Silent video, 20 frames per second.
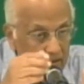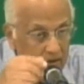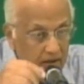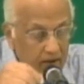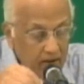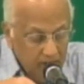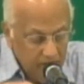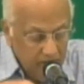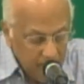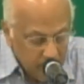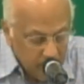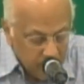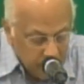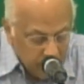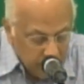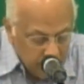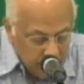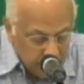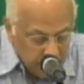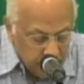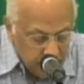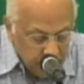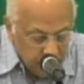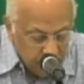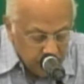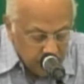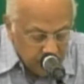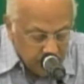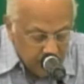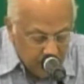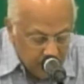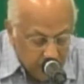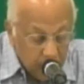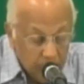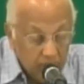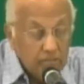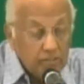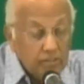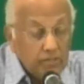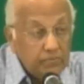And here Jesus uses that
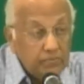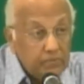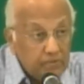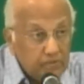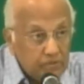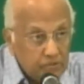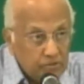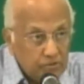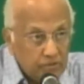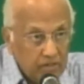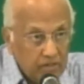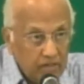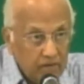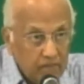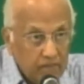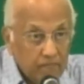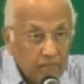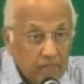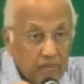word spiritually.